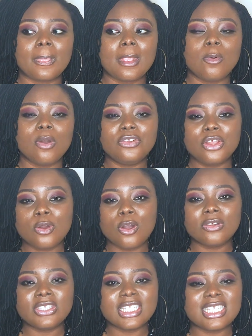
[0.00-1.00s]
what do they
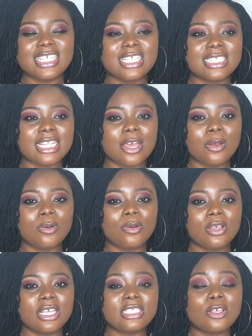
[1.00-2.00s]
call these things now?
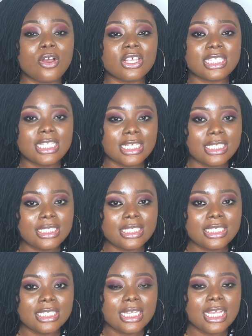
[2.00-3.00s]
Is it hostage?
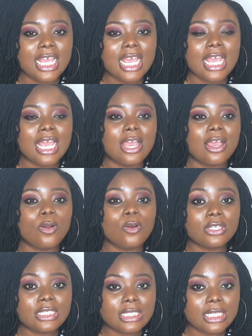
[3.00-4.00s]

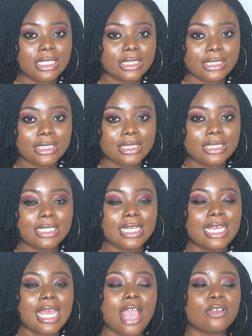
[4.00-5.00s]
Hostage.
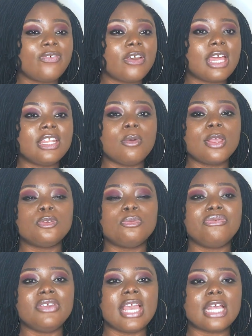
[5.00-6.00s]
I thought that they went to
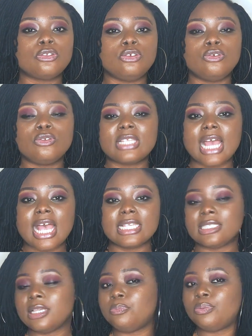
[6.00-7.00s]
bring her to use her
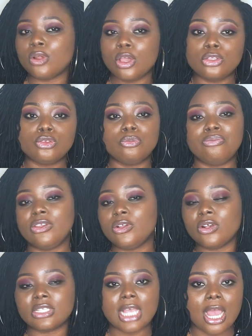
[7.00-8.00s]
as a ploy to bring
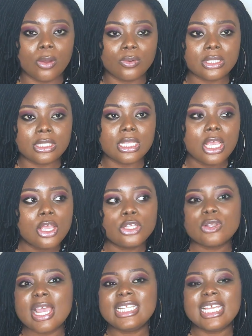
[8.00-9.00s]
us out.
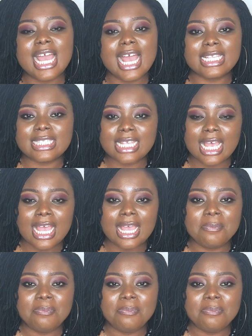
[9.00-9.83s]
So I didn't answer.